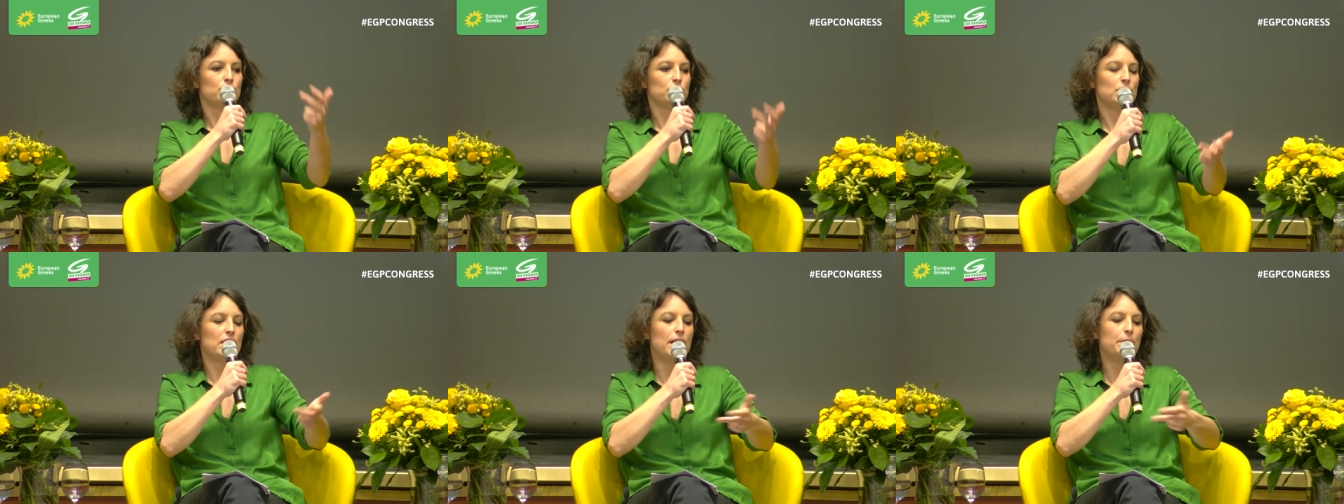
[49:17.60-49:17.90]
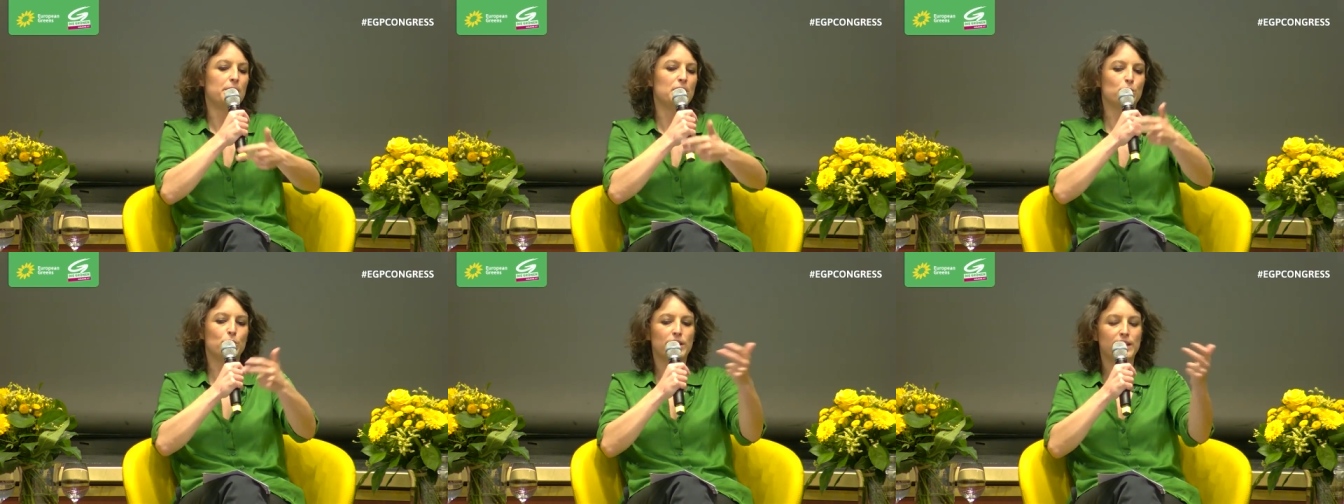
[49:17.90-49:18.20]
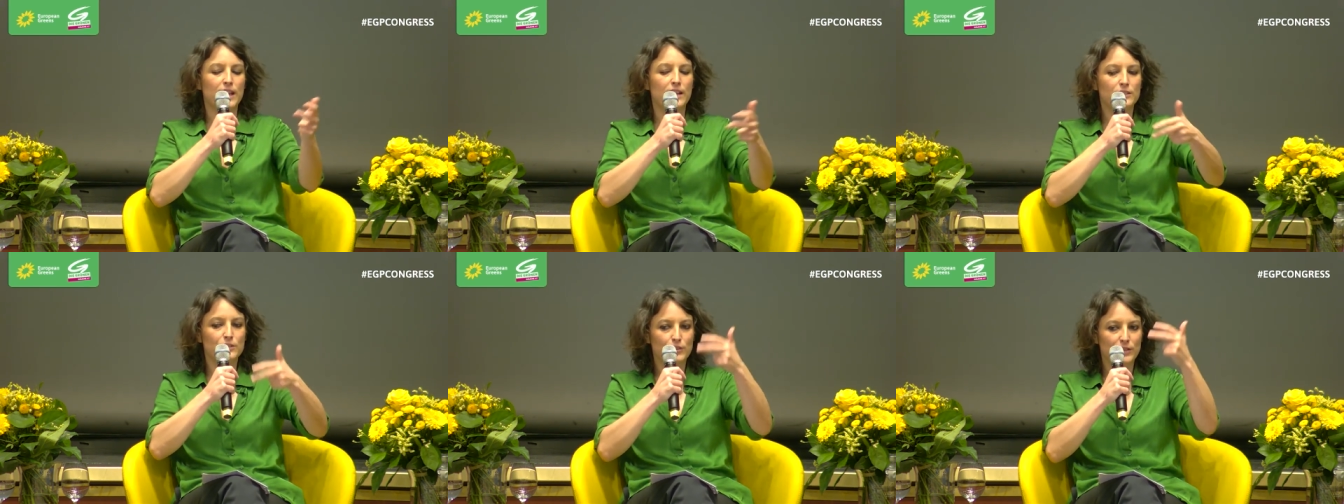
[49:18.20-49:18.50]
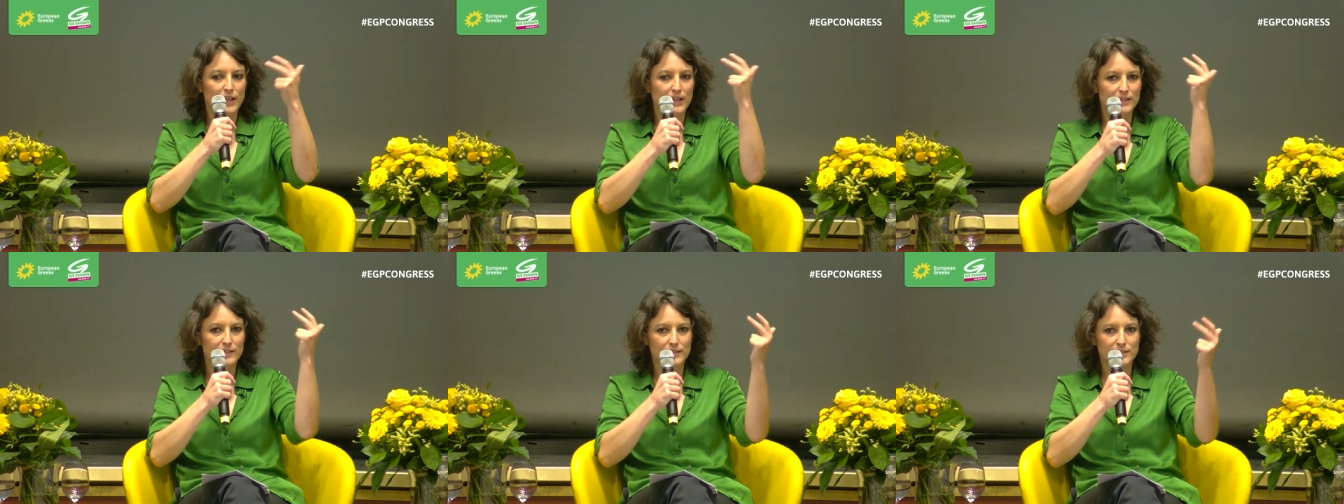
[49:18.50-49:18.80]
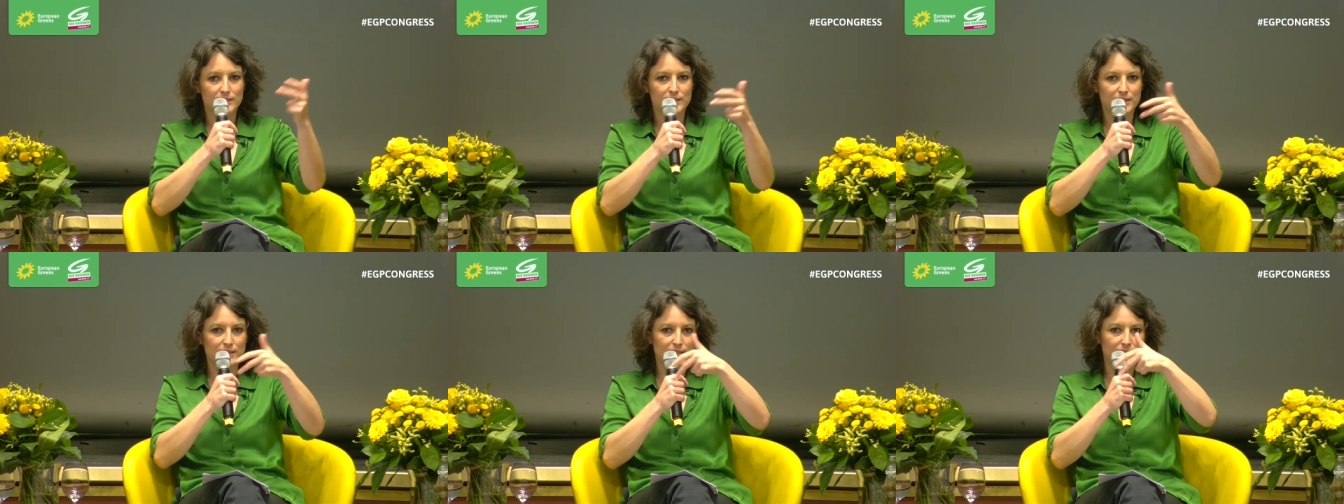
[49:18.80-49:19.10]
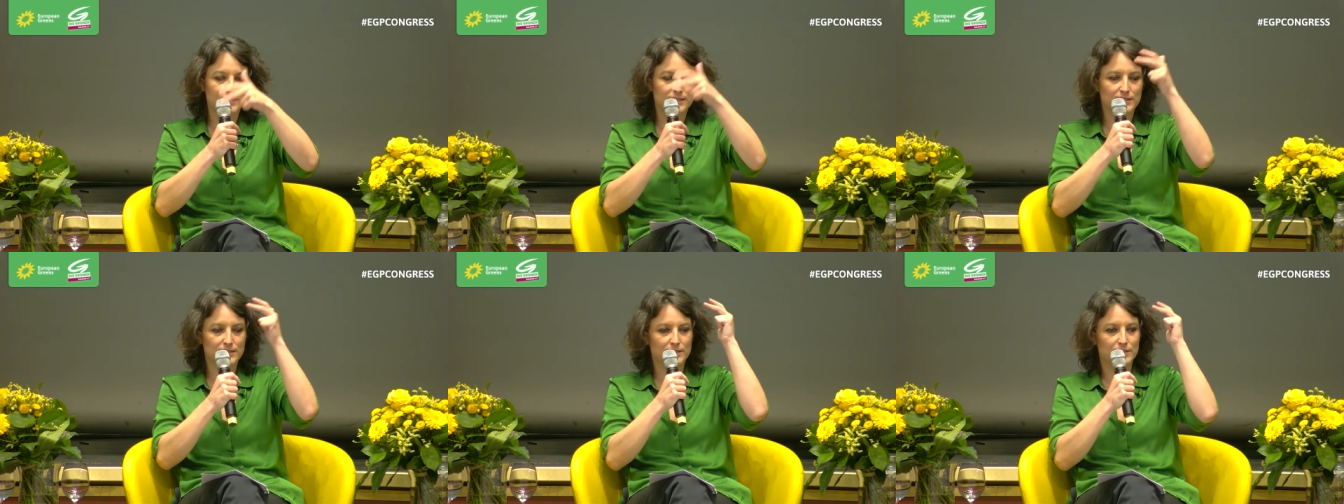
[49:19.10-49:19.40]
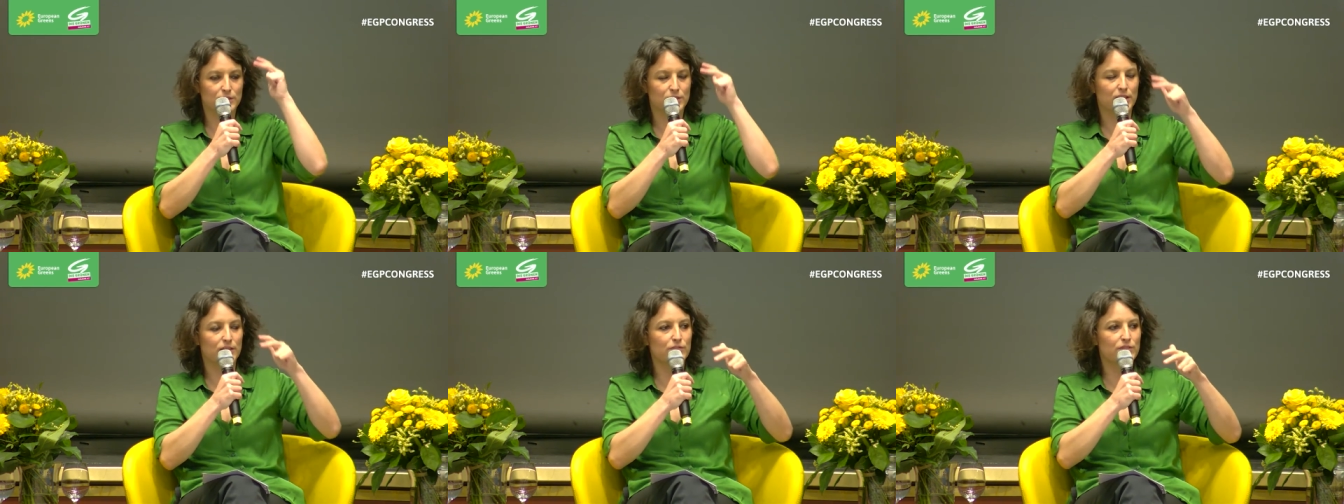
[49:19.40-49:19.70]
I mean, we calculated this, you
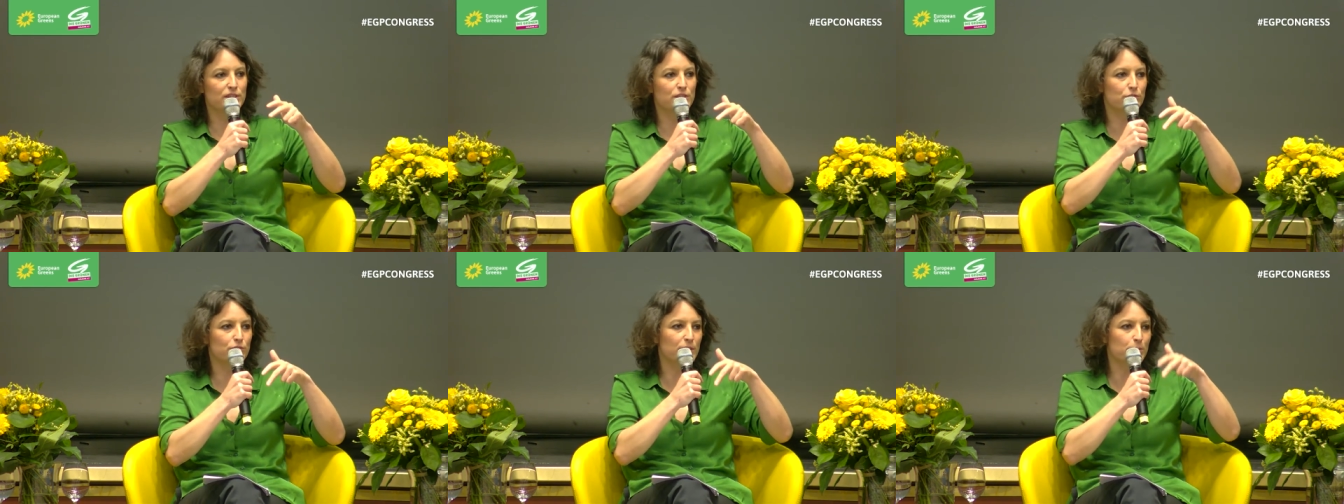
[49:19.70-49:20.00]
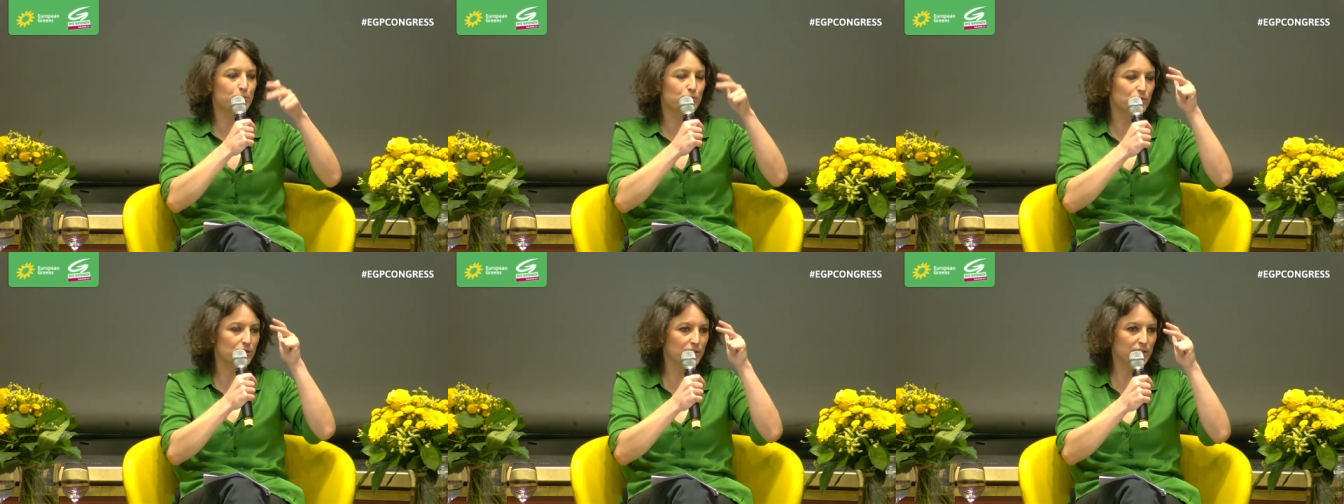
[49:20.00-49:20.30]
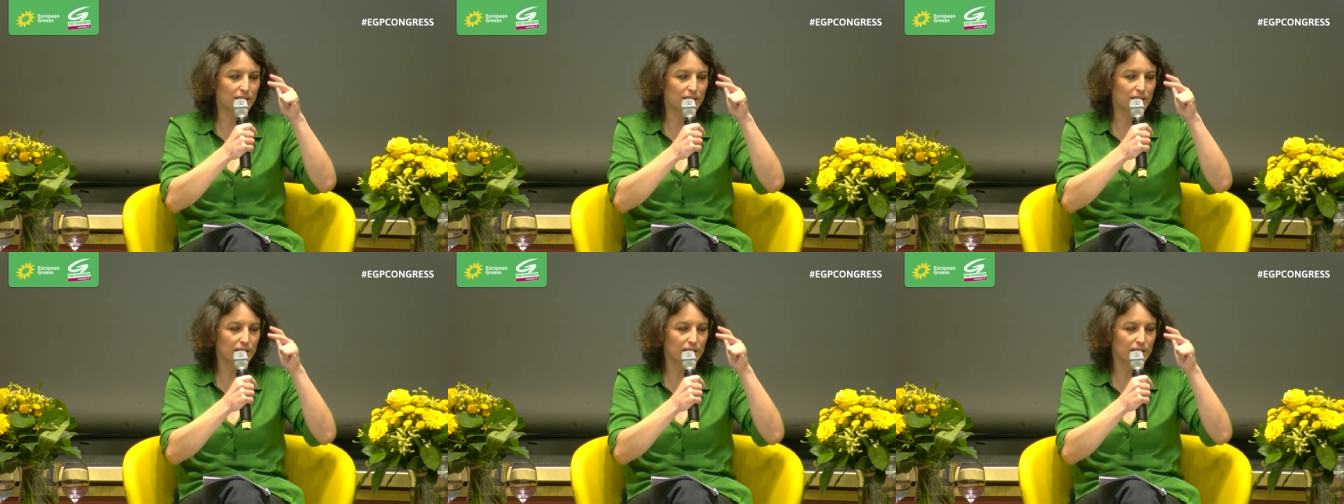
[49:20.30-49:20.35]
can read the report,